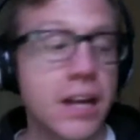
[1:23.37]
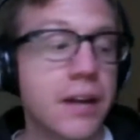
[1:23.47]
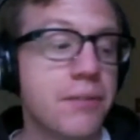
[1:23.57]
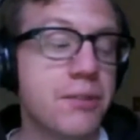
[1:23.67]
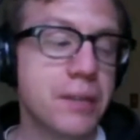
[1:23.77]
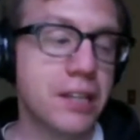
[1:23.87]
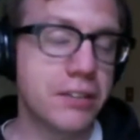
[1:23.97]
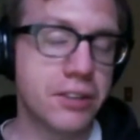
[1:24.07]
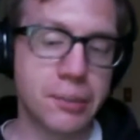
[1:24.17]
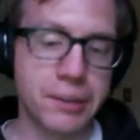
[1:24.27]

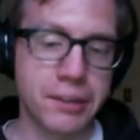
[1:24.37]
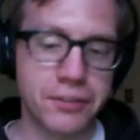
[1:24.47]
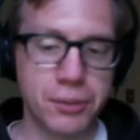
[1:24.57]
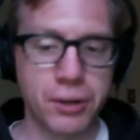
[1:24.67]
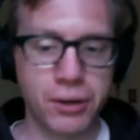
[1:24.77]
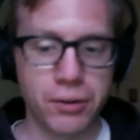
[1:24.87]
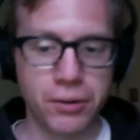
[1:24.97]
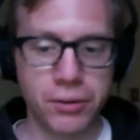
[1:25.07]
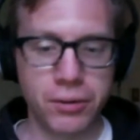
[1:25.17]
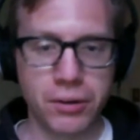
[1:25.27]
Speaking of European
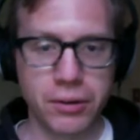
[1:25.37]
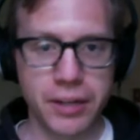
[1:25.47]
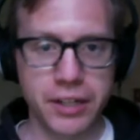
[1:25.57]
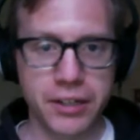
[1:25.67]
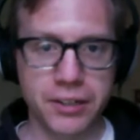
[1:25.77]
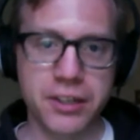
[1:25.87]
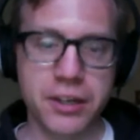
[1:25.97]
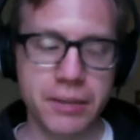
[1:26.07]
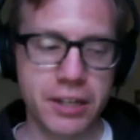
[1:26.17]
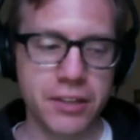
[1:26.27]
football, while we're waiting here, did
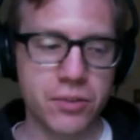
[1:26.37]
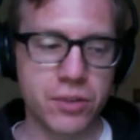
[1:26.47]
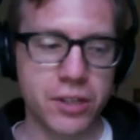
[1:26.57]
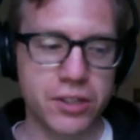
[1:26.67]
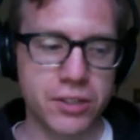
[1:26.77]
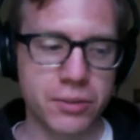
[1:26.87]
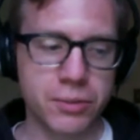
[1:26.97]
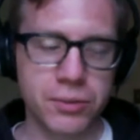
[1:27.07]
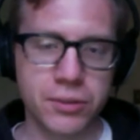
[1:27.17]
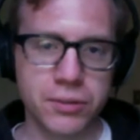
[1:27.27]
anybody else watch
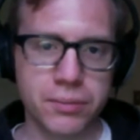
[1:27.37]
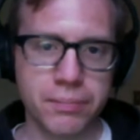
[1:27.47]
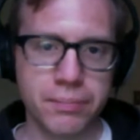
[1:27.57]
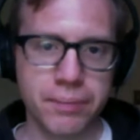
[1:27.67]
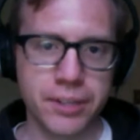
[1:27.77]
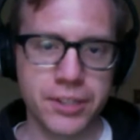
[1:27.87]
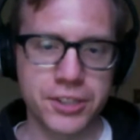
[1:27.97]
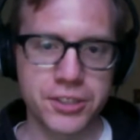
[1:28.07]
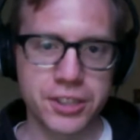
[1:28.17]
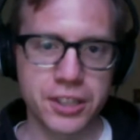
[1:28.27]
Liverpool,
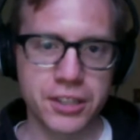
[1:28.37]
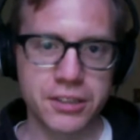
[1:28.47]
Manchester City?